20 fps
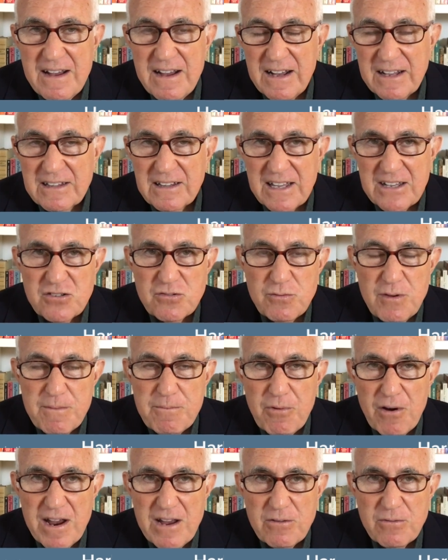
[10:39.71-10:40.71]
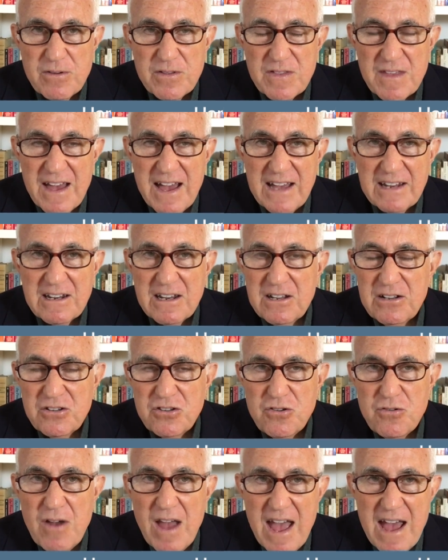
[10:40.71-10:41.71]
Unless we break with that,
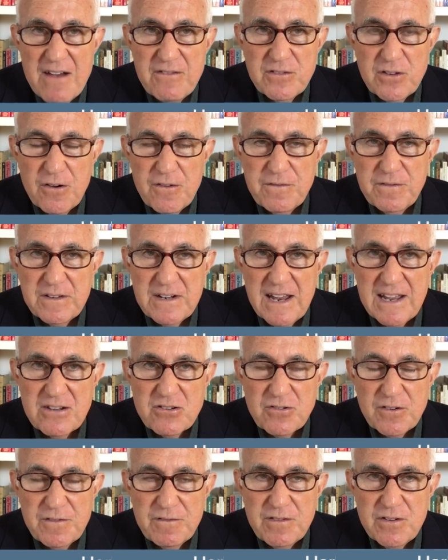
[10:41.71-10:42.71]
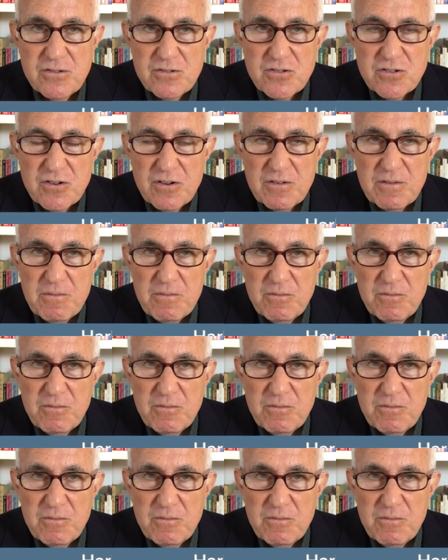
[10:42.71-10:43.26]
you have no financial future.